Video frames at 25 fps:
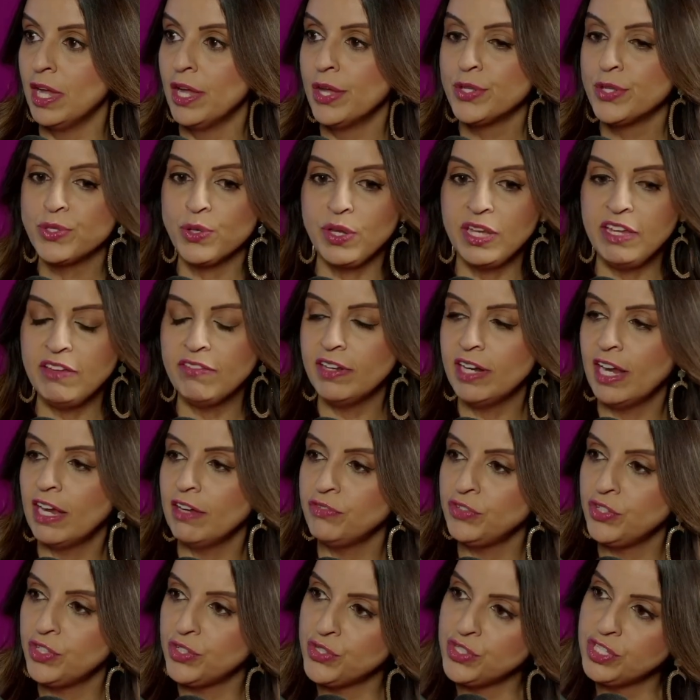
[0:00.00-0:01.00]
So even
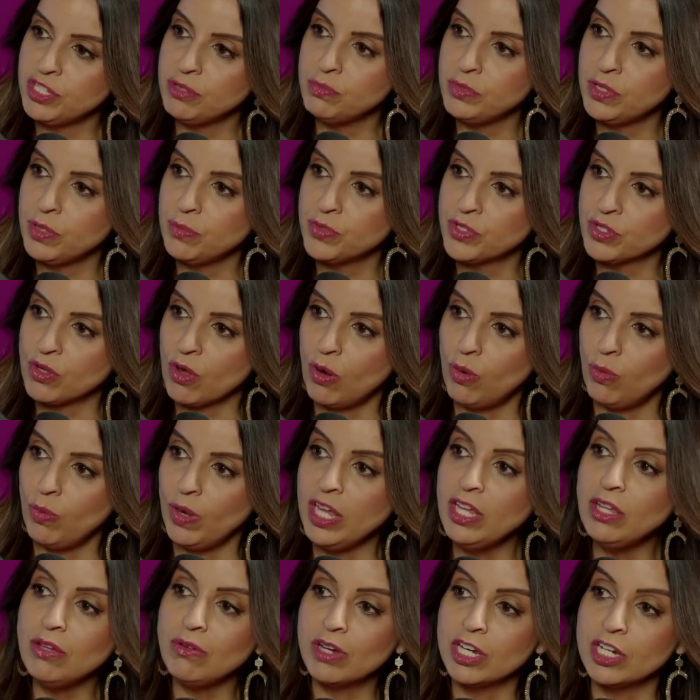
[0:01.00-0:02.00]
after your symptoms go away,
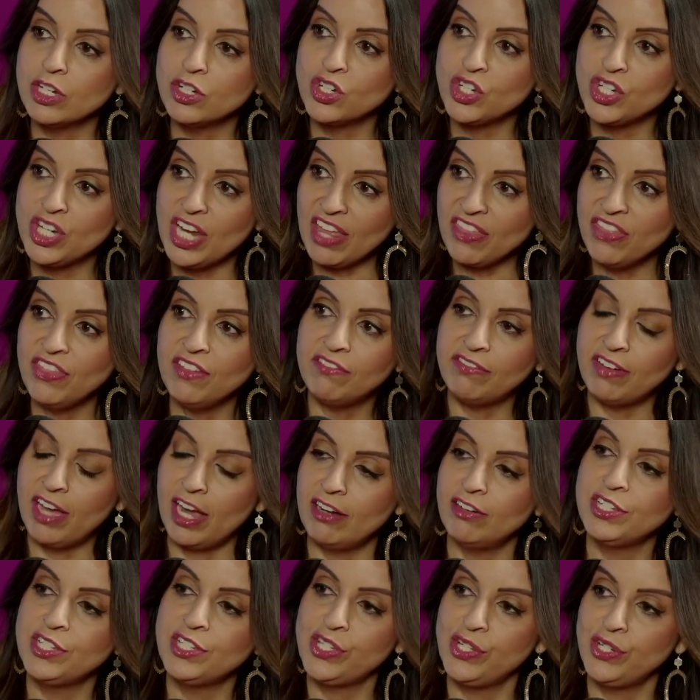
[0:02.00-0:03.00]
you can shed the
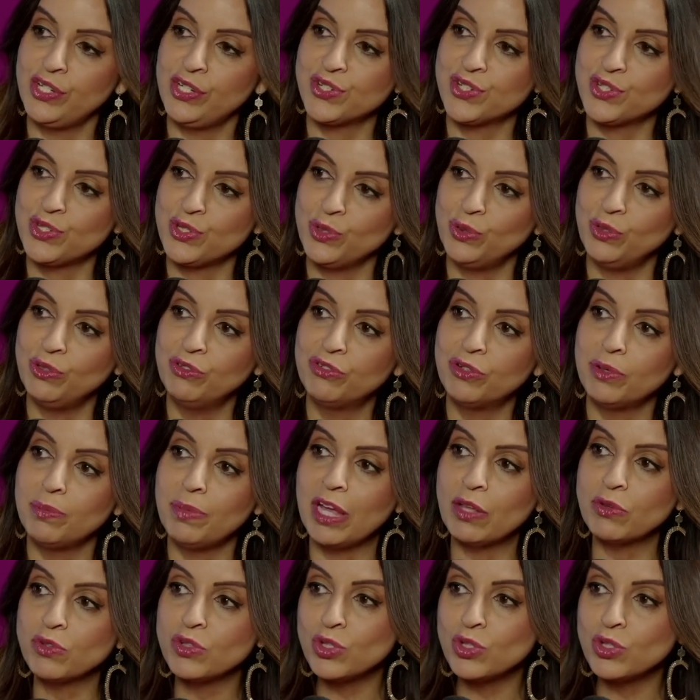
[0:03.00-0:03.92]
virus in your stool for about